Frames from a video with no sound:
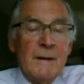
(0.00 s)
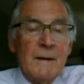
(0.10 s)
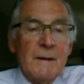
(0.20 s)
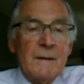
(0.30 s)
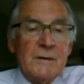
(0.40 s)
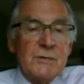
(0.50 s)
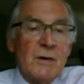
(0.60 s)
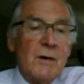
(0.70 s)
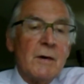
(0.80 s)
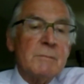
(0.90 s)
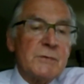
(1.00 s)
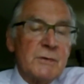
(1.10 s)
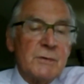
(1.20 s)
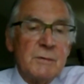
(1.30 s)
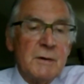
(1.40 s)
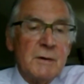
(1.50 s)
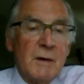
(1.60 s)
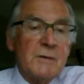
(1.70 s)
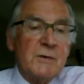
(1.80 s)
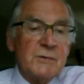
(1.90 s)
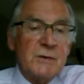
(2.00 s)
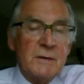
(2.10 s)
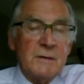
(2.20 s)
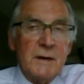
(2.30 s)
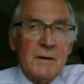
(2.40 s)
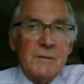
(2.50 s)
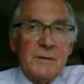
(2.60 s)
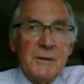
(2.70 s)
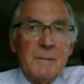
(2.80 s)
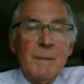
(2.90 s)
is harms to artistic integrity.